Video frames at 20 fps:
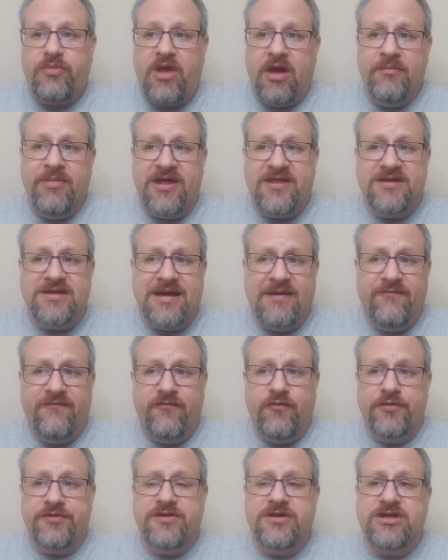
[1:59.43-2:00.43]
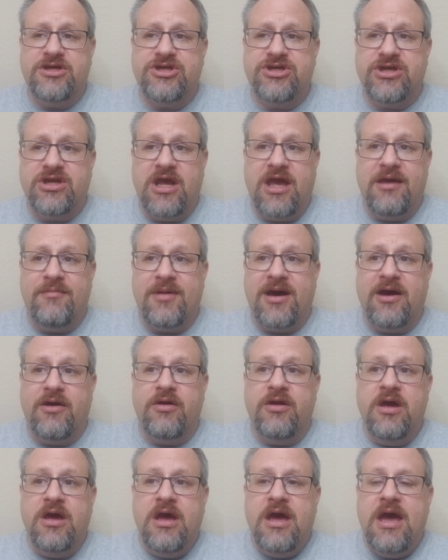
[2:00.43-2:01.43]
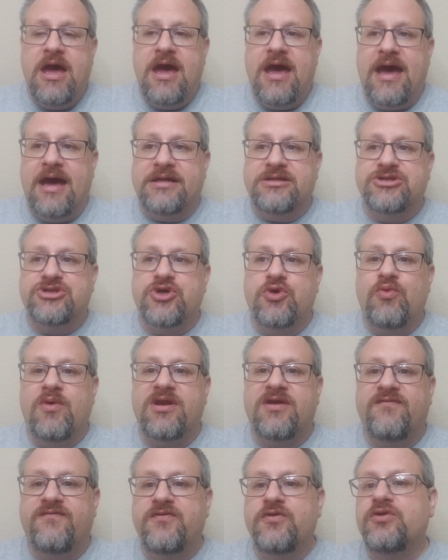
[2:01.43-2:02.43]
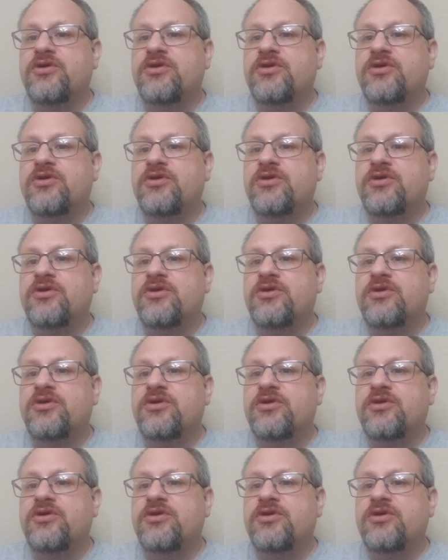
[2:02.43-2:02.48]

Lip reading: by the time 4th edition came out. And so when a few